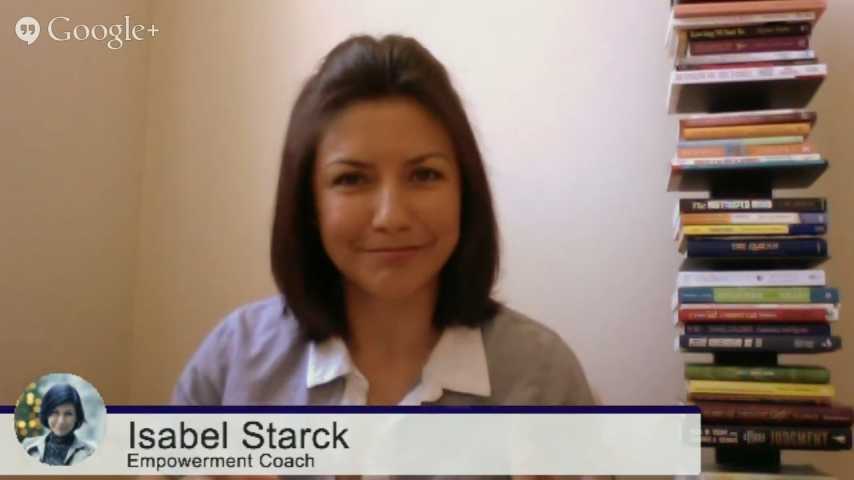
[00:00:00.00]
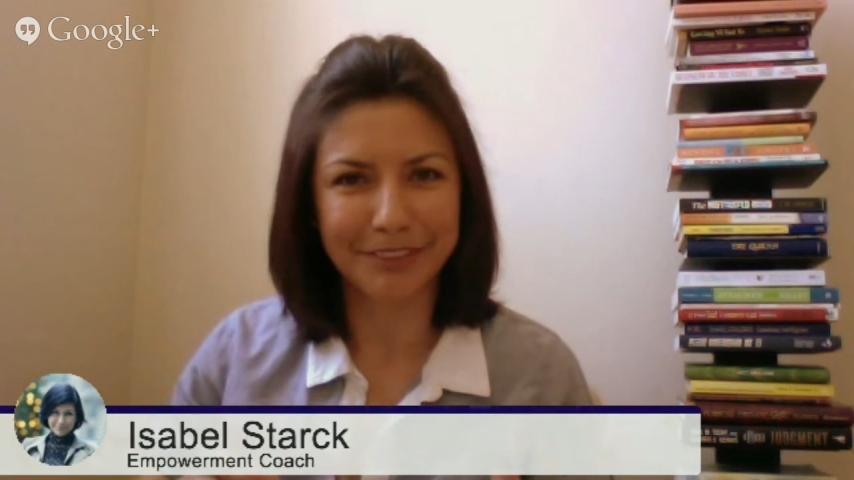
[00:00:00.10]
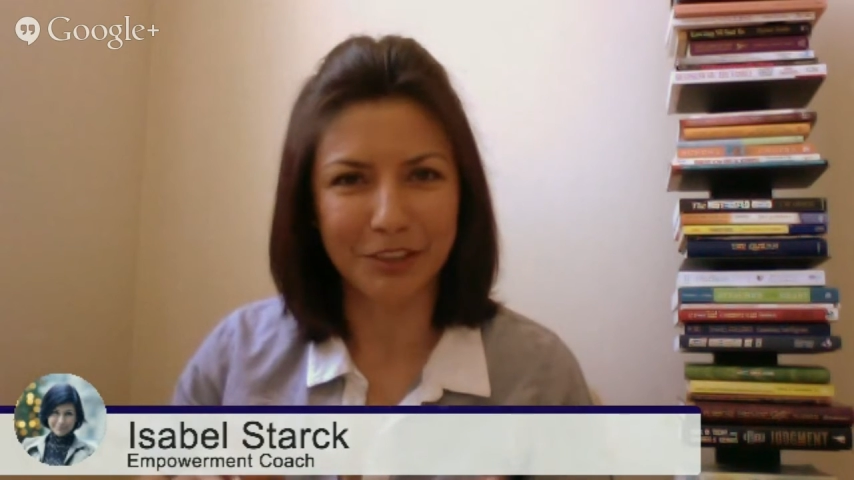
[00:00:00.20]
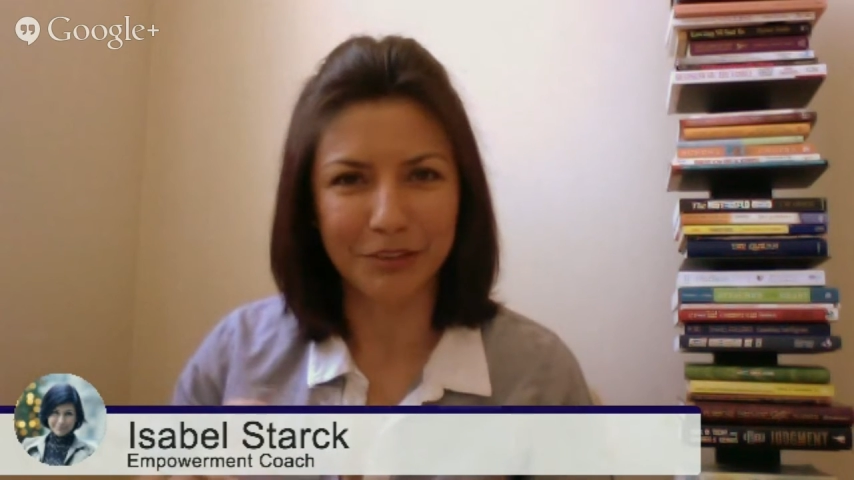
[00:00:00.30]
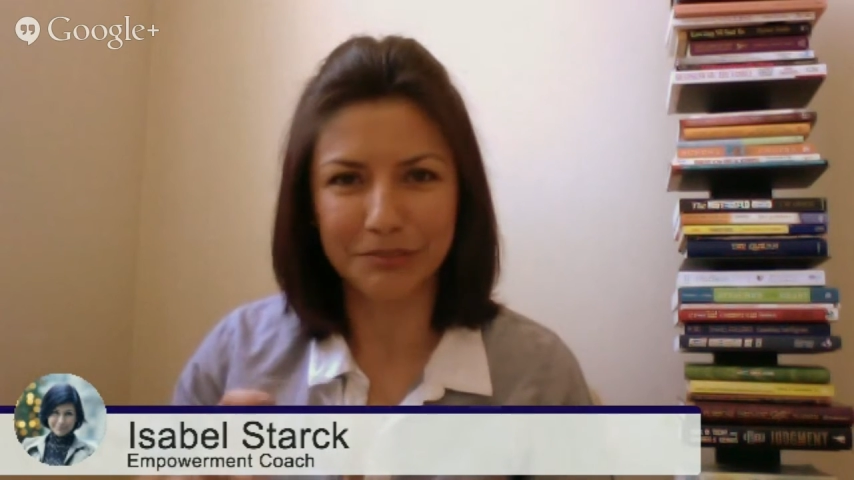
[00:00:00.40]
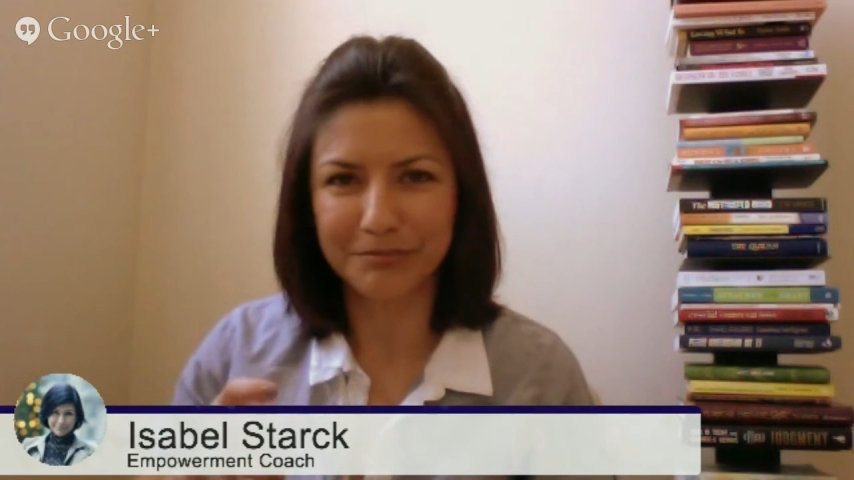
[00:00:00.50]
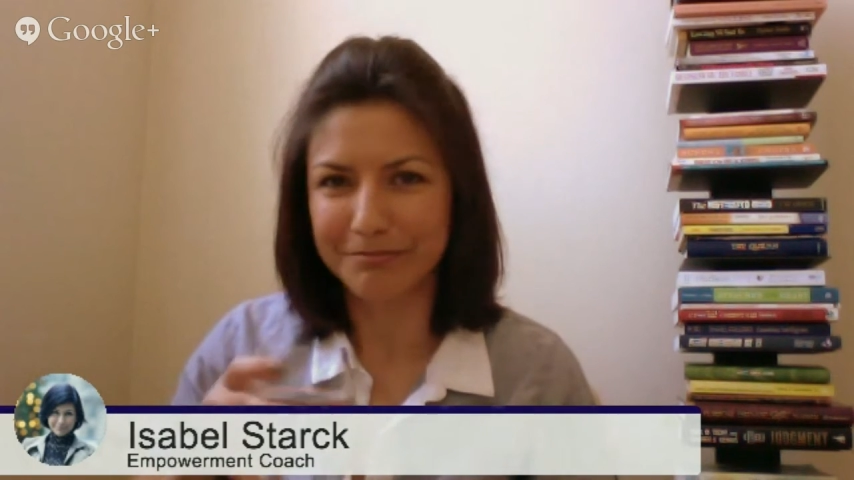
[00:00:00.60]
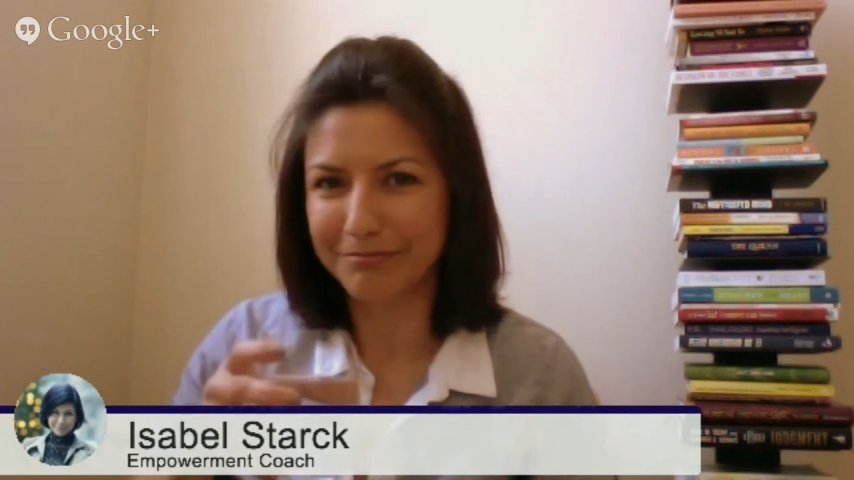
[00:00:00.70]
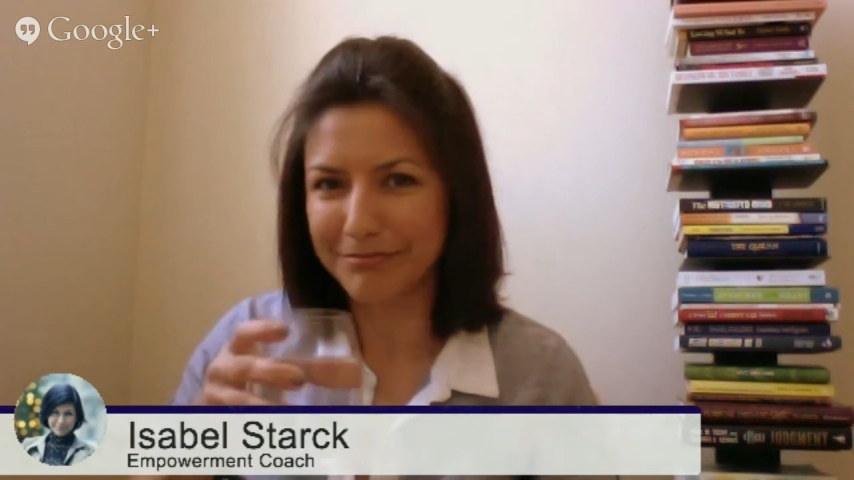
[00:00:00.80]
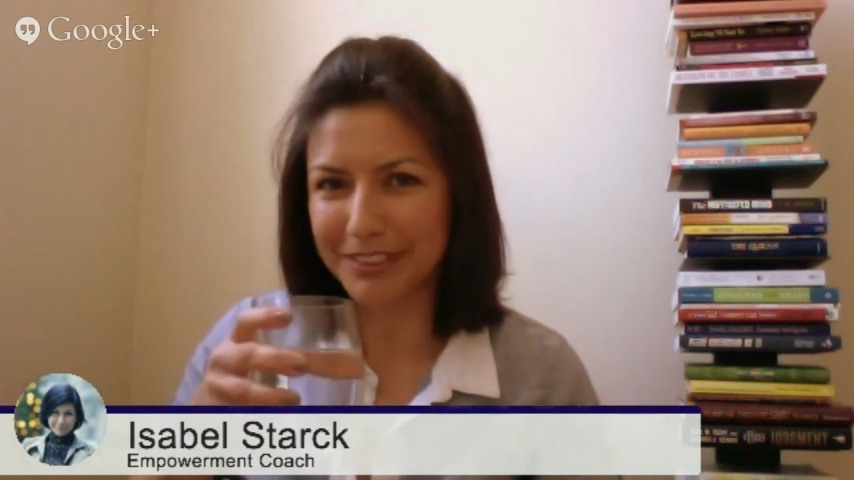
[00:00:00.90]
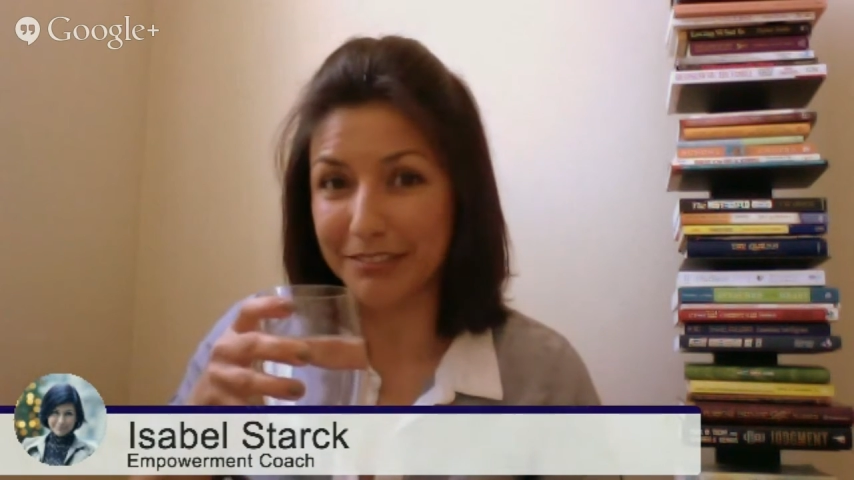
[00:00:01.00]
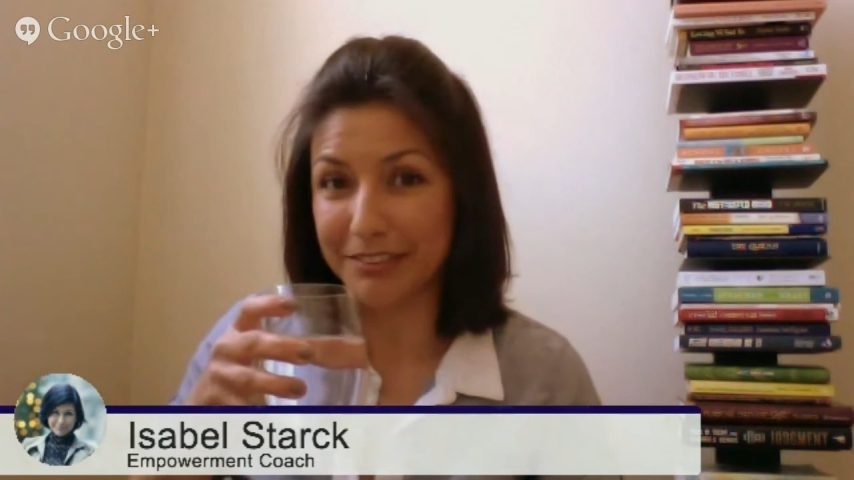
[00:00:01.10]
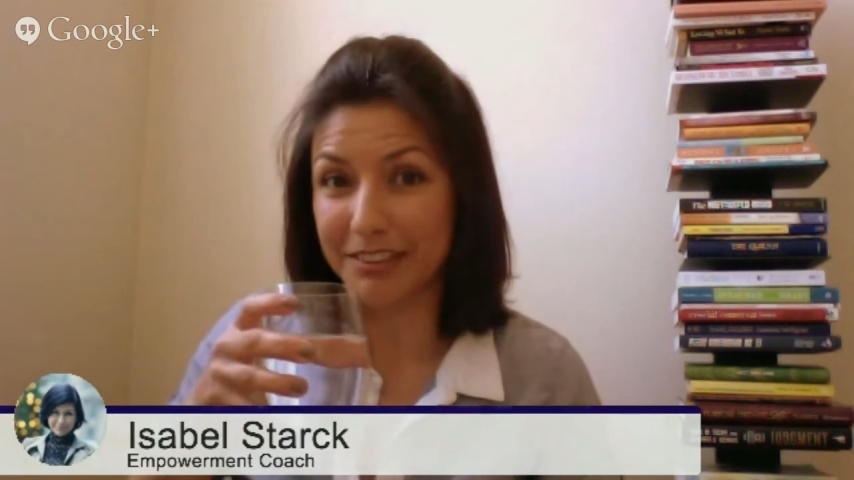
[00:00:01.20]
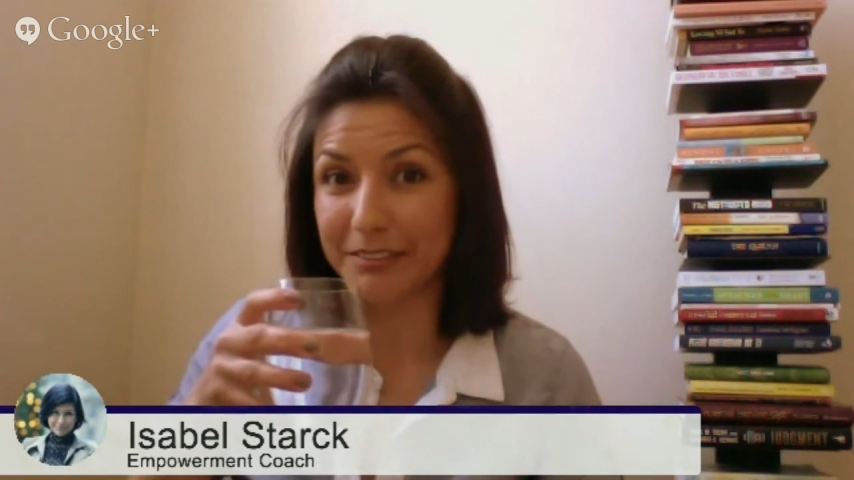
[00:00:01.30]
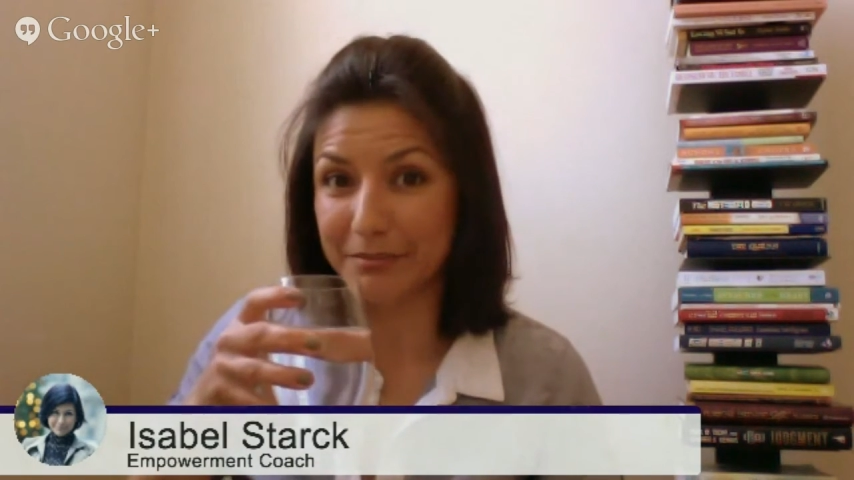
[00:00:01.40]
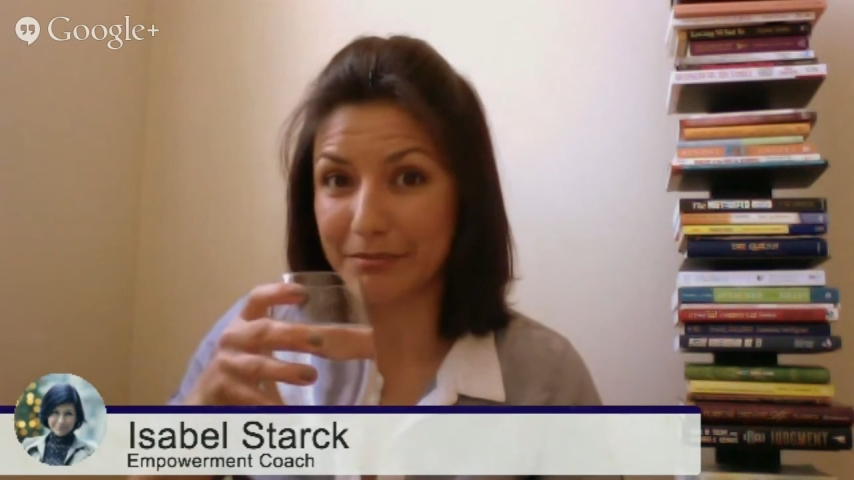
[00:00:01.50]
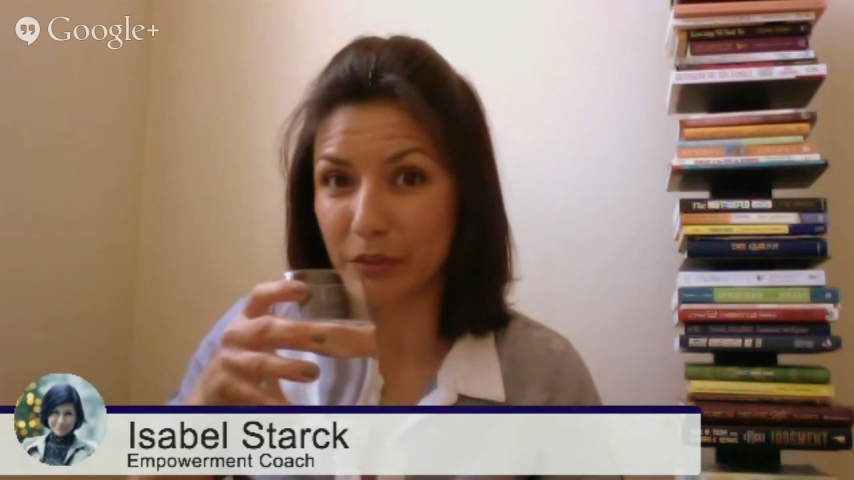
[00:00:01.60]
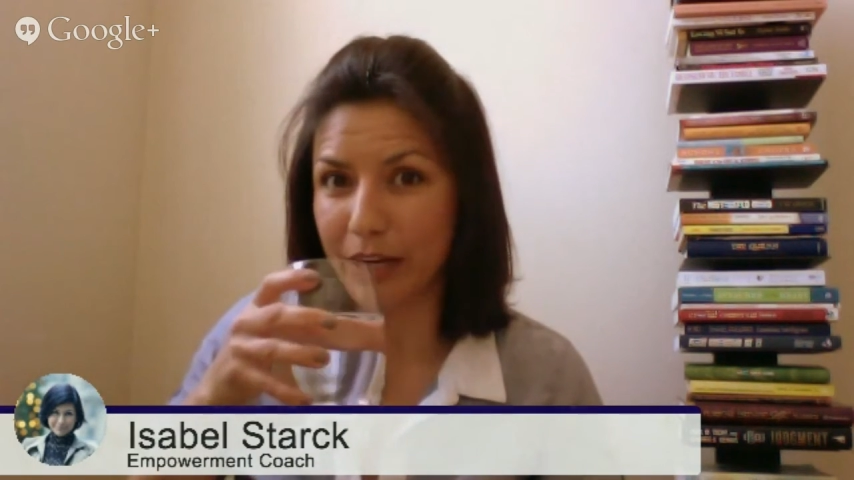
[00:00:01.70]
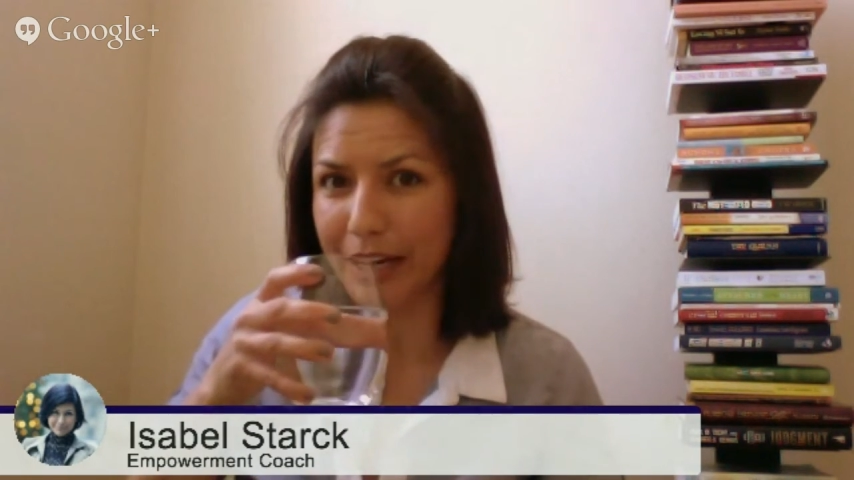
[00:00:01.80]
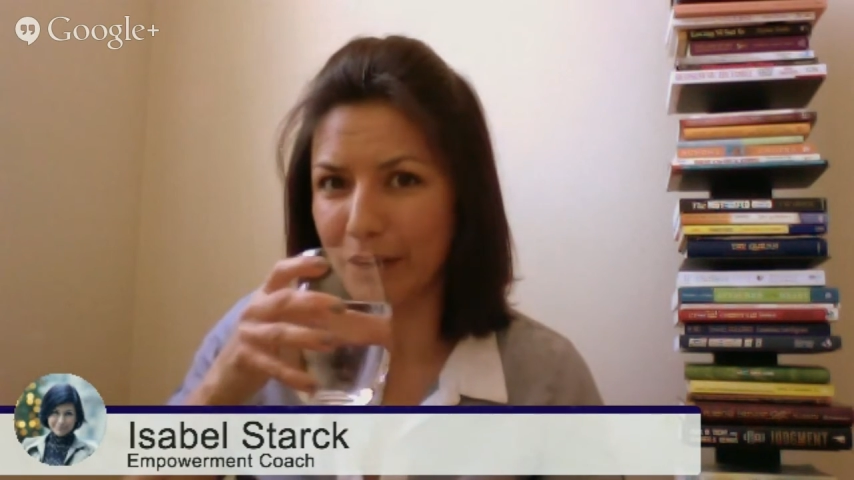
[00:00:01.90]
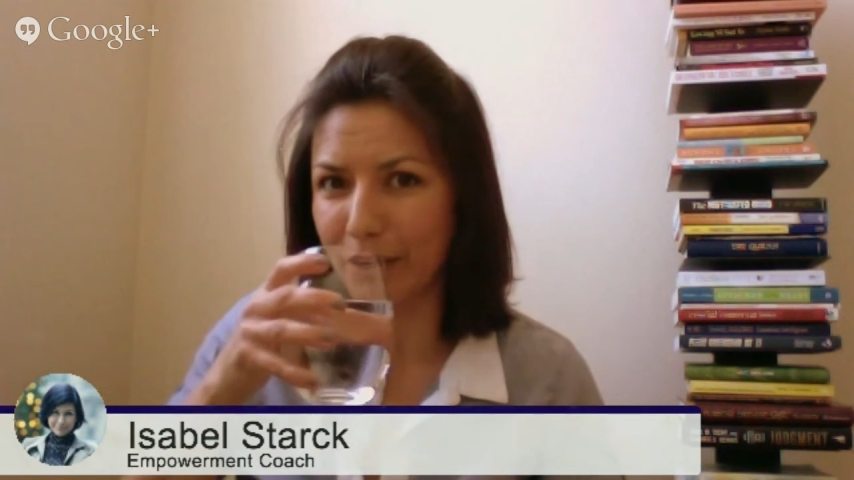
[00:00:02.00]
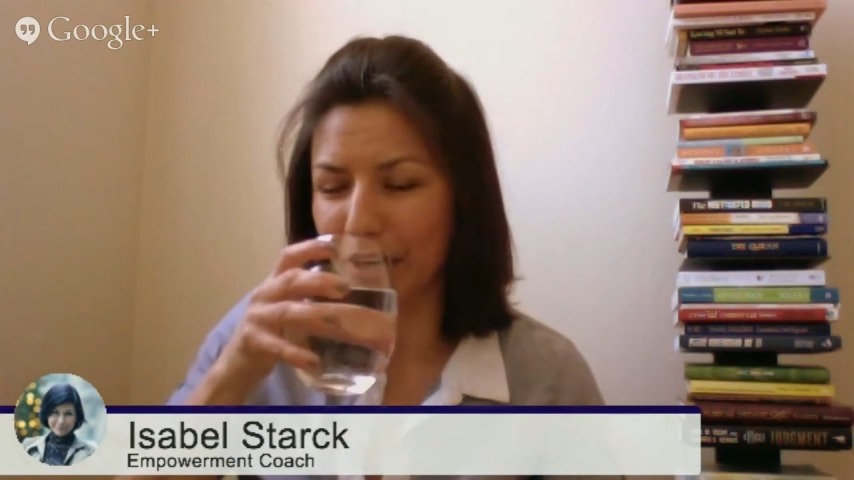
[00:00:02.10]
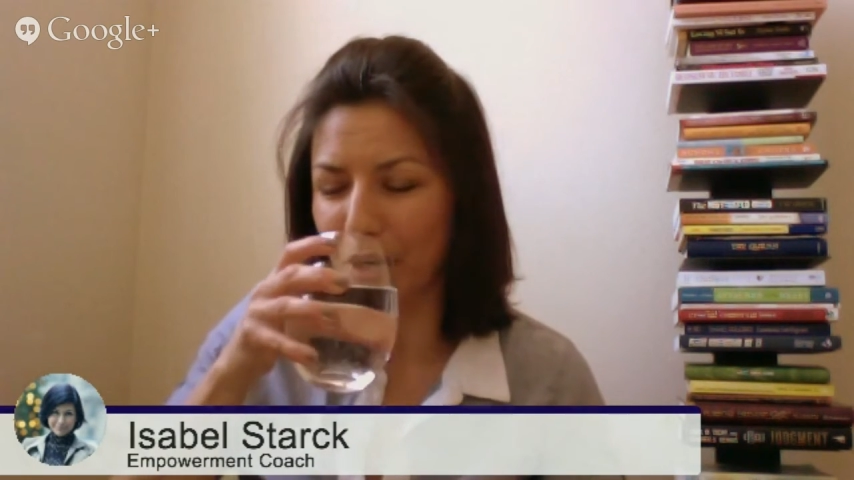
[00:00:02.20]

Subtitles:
you have to rehydrate.